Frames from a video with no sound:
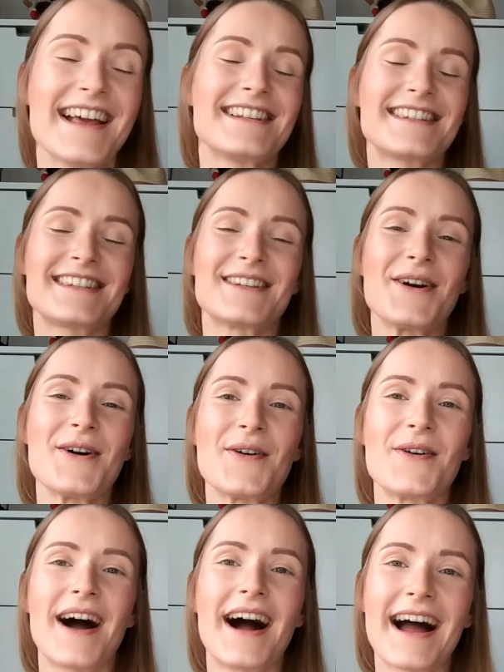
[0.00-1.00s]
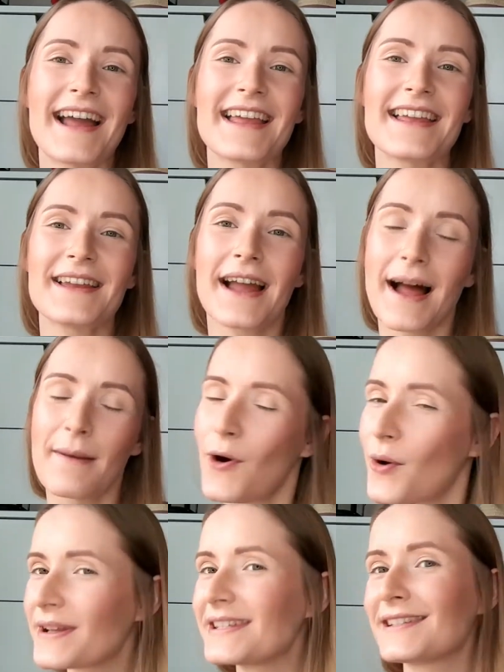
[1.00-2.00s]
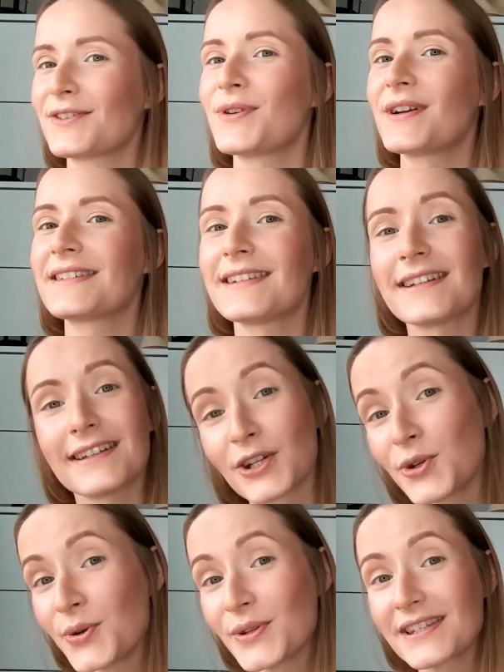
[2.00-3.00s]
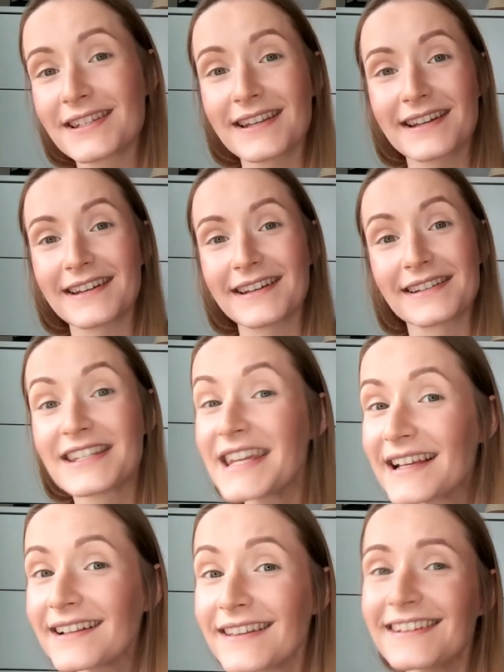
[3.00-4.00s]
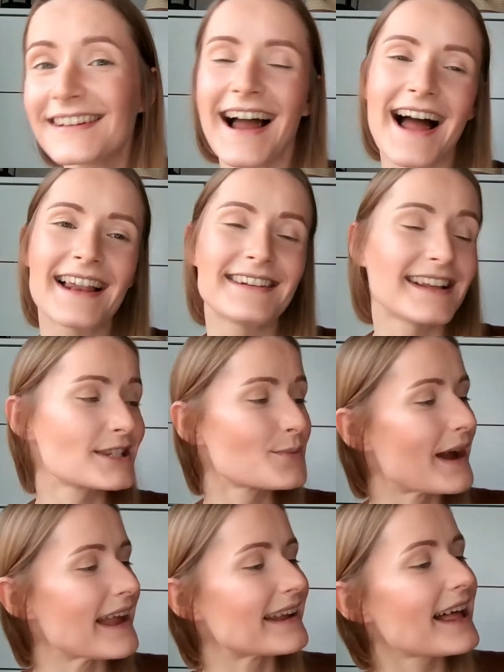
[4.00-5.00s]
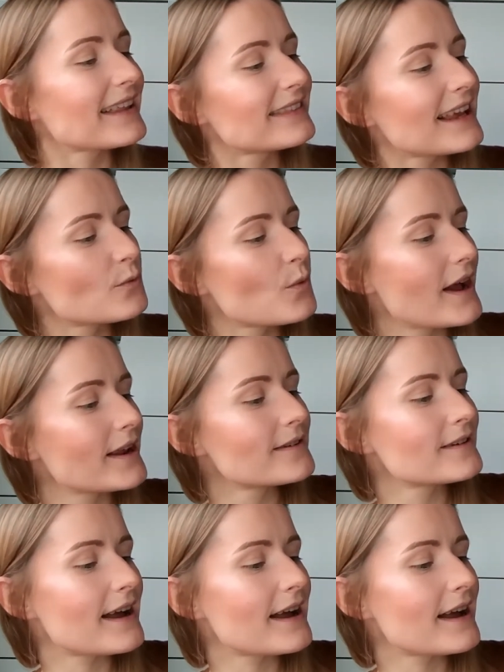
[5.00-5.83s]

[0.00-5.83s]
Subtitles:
So I am always interested in a good deal, and that's why I got that one.